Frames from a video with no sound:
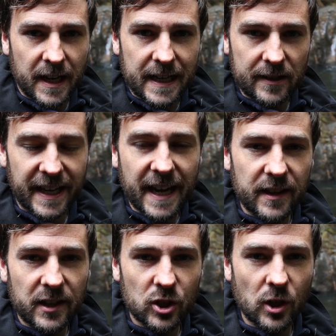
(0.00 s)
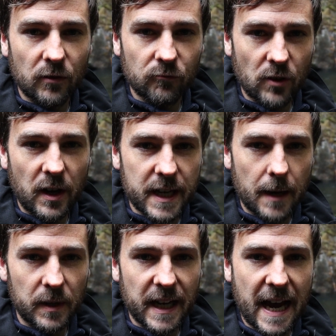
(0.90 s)
Now, to get this shot right,
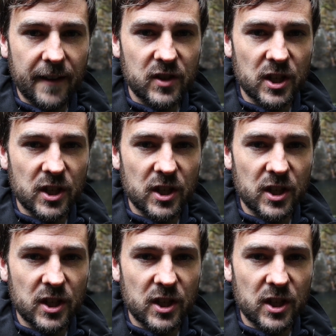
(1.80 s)
I'm going to have